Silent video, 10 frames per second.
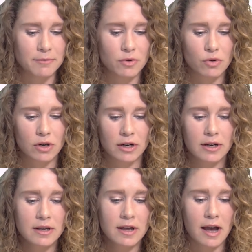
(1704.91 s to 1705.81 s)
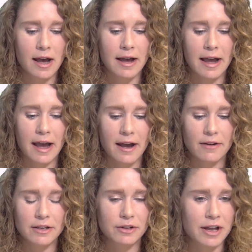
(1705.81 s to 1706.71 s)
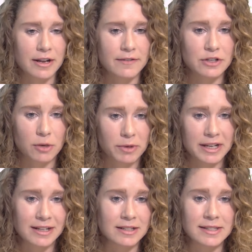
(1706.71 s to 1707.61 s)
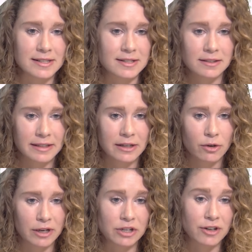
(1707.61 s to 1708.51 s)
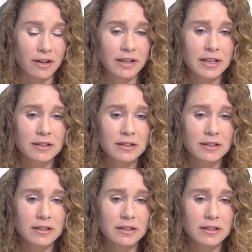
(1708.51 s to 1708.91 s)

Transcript: or kind of interpret it inconsistently or incorrectly?